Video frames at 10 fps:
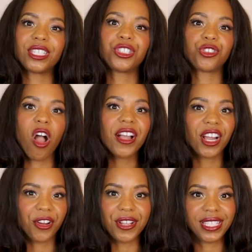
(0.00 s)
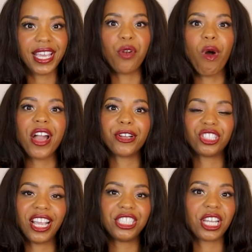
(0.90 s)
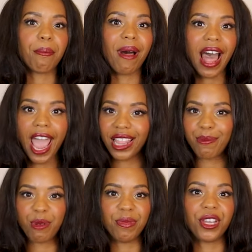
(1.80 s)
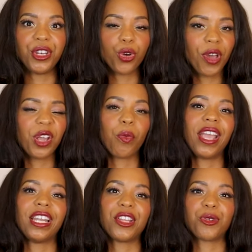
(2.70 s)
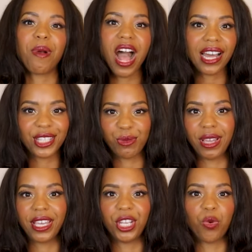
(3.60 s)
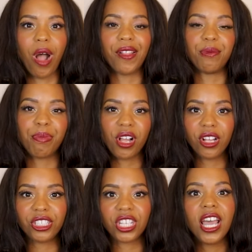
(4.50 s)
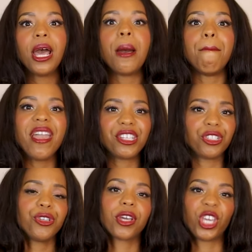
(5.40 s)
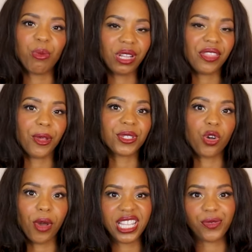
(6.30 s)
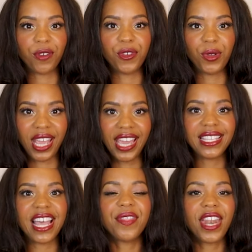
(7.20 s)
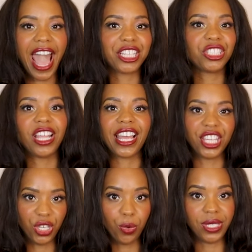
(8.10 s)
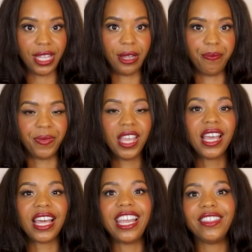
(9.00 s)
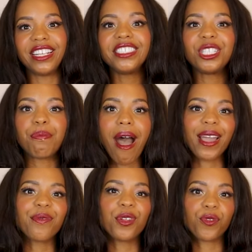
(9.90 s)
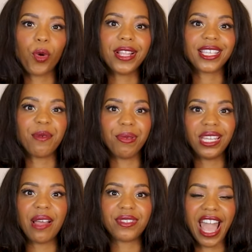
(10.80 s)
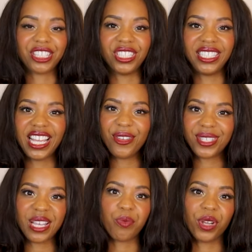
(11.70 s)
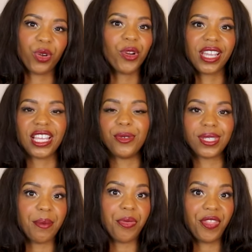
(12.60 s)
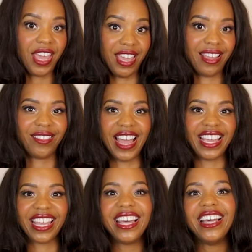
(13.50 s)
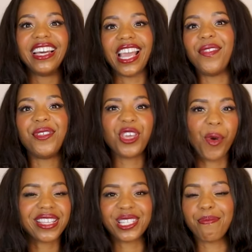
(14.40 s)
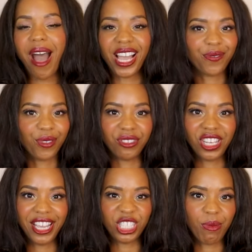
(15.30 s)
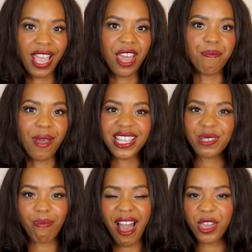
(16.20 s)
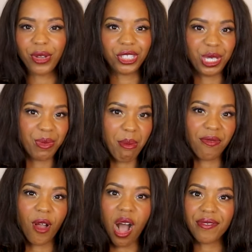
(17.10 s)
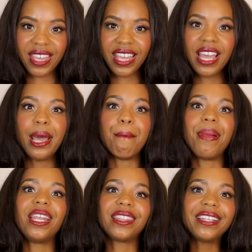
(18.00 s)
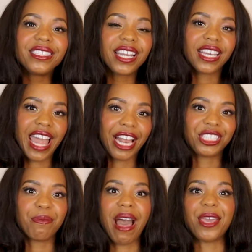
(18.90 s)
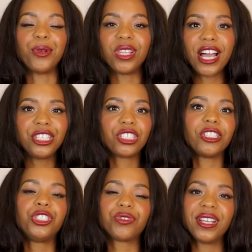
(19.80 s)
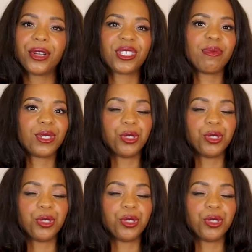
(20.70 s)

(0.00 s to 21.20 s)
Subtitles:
is a strong currency, and while your change can pile up and be annoying, weighing down your pockets or making your wallet bulge, make sure you accumulate those coins for a few days and then actually like use them. In London, a pocketful of coins can be enough to actually you somewhere or get you something. Like, in the US, a pocketful of change may at best buy you a cheap cup of coffee, but in London, it can actually buy you lunch, a drink, or some